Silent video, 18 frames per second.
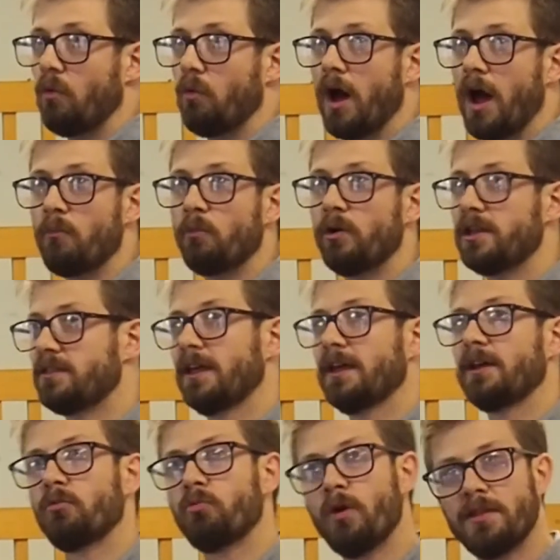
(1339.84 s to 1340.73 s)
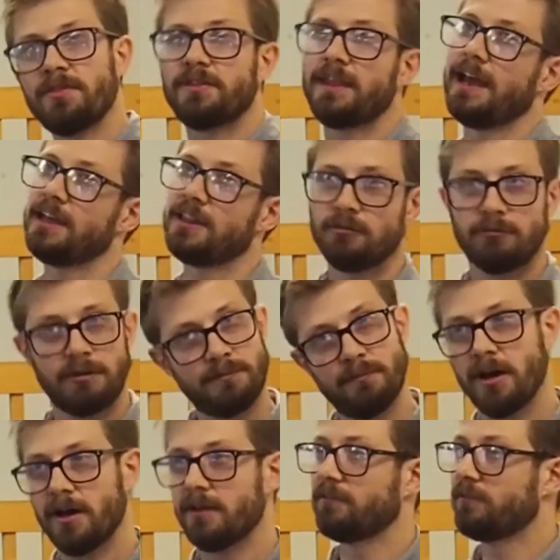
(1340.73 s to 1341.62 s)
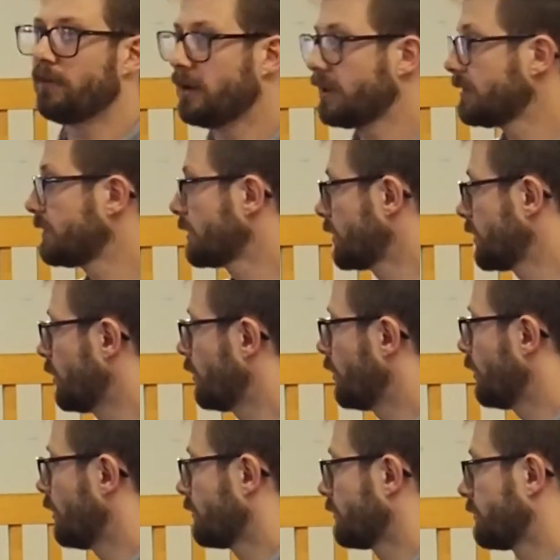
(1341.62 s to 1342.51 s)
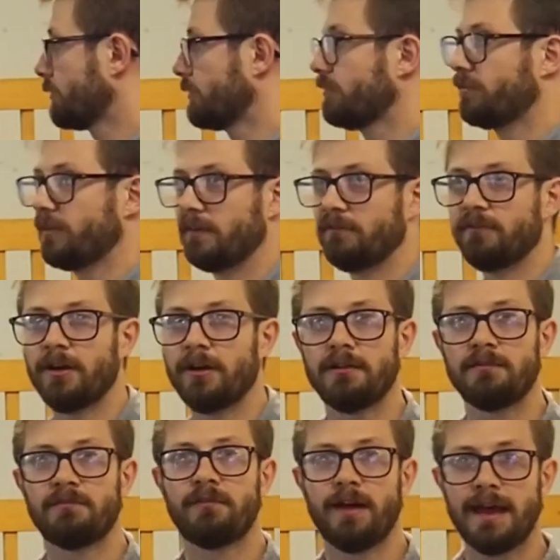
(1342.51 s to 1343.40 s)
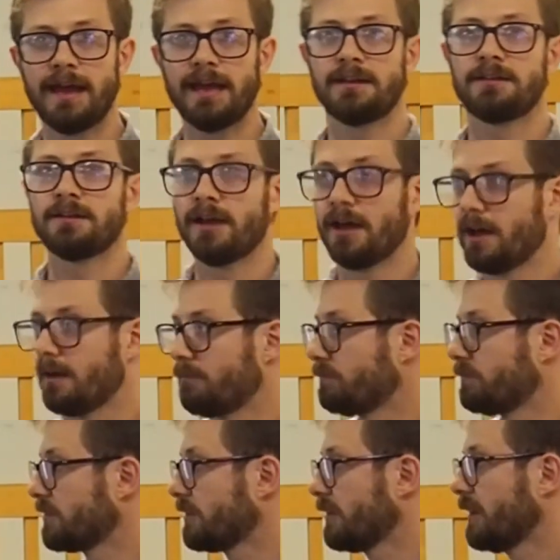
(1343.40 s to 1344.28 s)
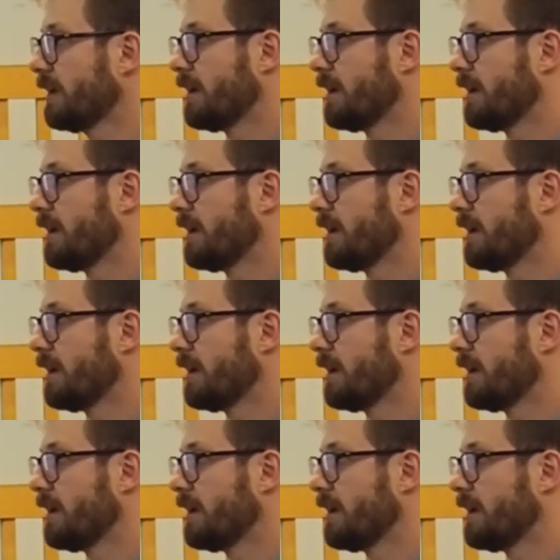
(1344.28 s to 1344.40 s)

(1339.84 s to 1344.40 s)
and we think one day that we might find a cure, sort of in very vague terms.